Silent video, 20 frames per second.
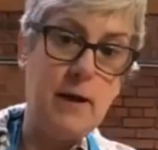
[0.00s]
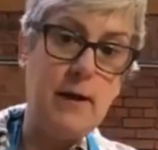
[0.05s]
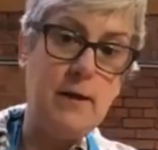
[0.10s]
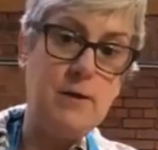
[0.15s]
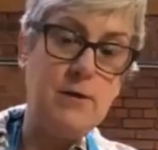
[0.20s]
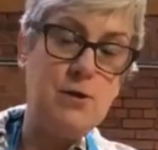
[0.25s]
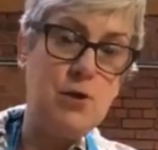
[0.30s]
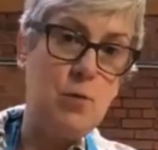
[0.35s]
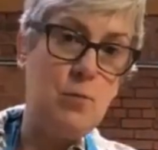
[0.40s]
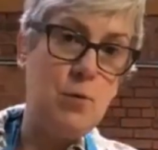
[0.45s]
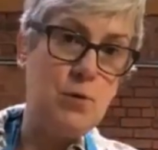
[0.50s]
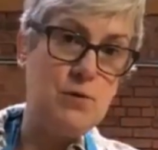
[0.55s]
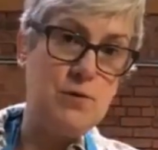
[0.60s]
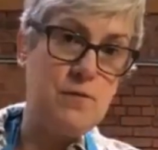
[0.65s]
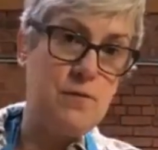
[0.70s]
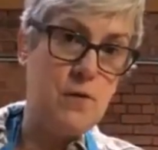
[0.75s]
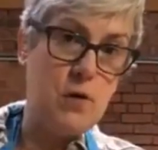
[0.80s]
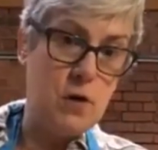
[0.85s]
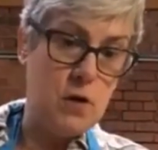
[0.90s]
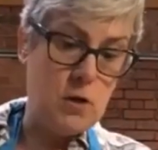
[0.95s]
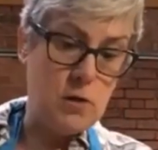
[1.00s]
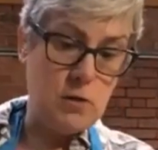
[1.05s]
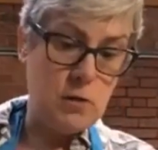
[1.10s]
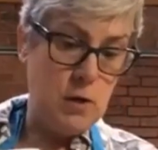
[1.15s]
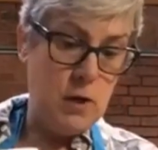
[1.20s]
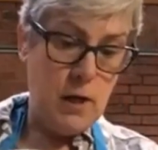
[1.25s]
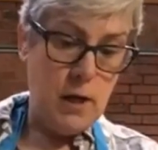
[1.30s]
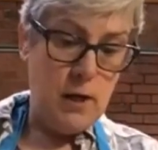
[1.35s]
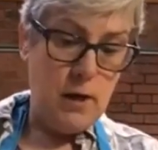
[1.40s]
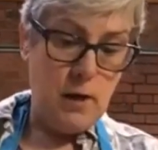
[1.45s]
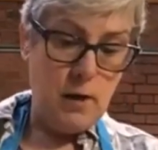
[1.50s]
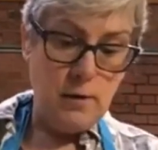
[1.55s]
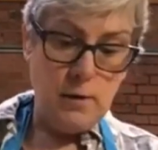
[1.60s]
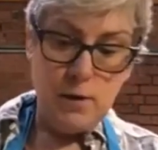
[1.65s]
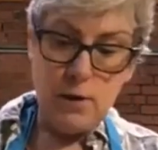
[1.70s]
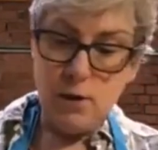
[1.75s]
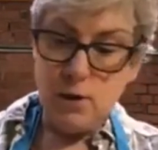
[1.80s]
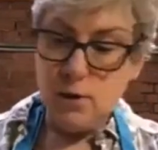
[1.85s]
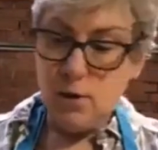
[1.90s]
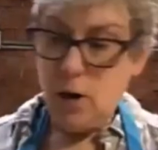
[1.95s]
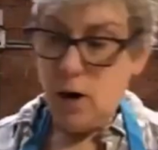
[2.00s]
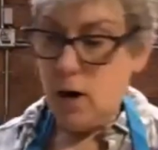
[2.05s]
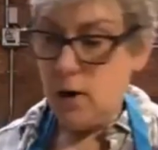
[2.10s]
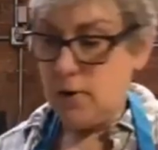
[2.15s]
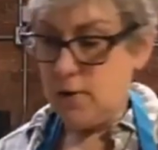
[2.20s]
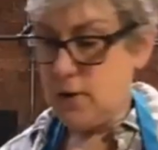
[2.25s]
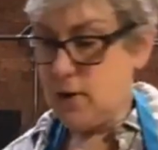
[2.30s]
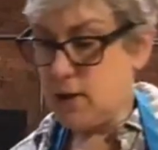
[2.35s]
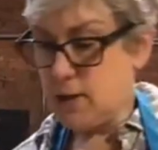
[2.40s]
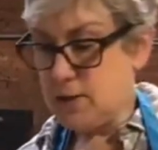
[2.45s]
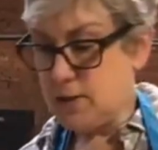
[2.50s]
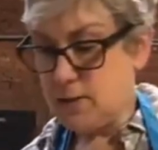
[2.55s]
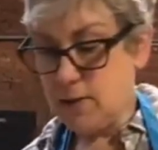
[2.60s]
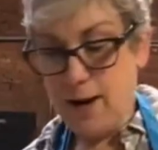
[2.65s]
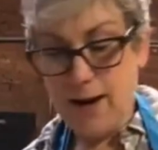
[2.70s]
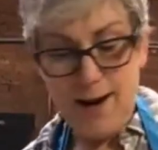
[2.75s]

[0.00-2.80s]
while and it's almost full. On